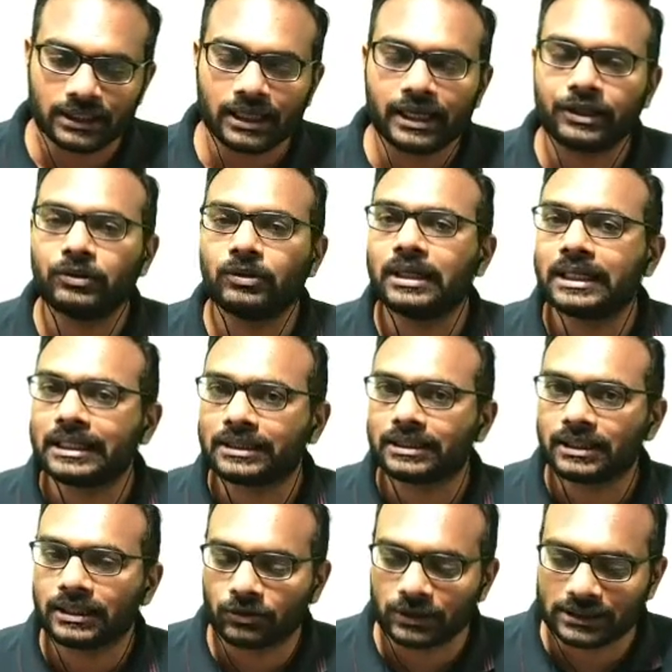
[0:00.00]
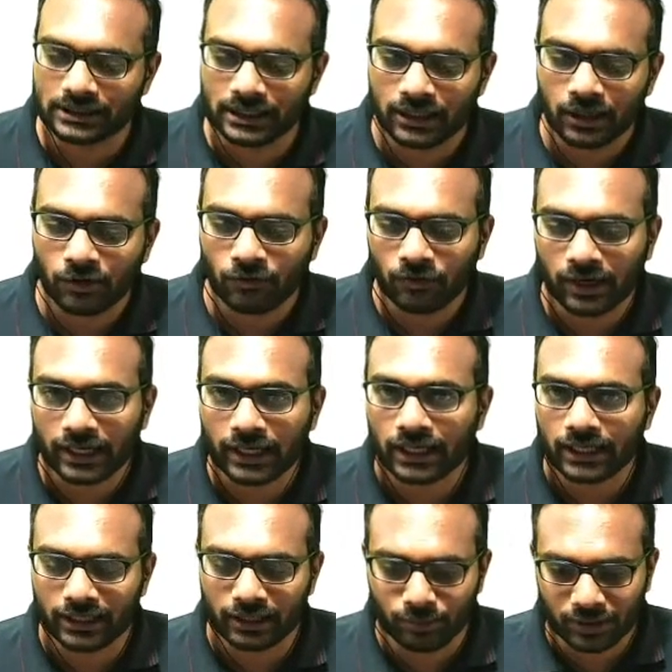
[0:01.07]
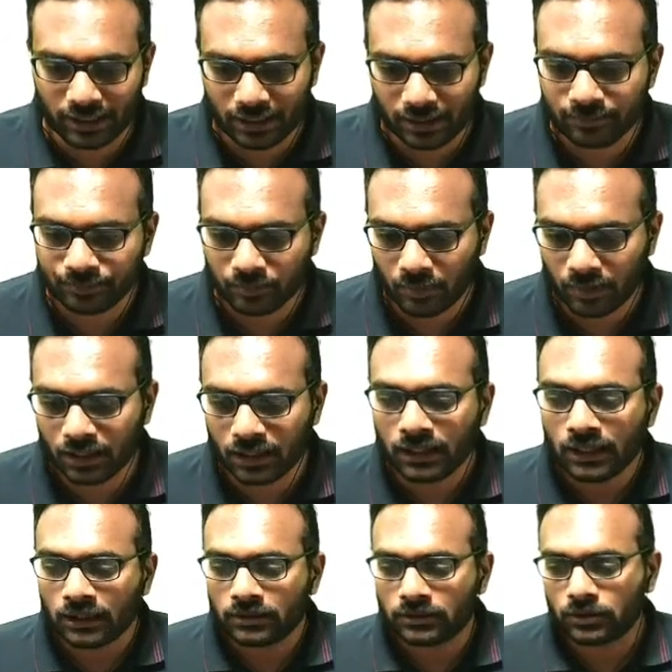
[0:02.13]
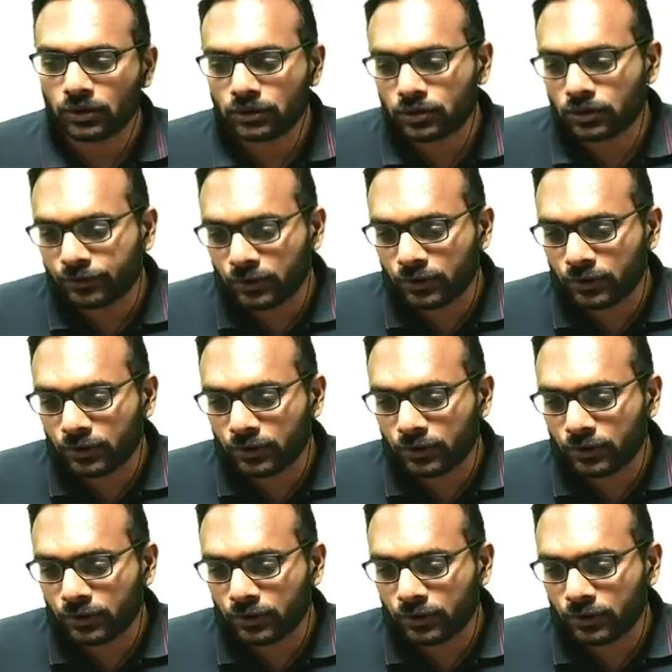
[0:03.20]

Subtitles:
and you will get the question via email. So, those of you who